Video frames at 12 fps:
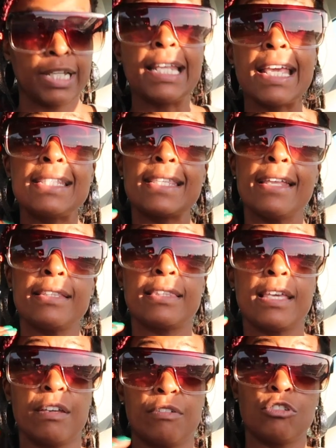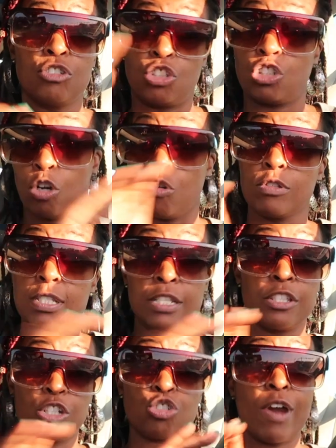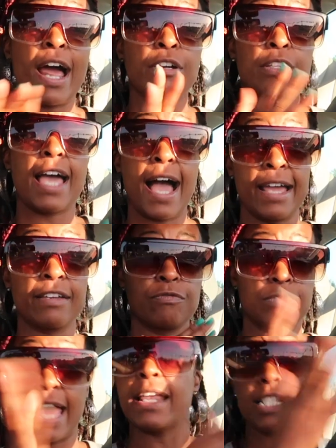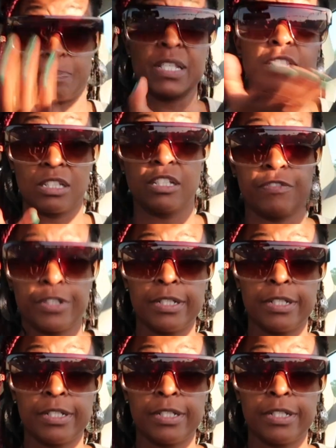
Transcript: And they said it shows in their tracker that I that it's been delivered,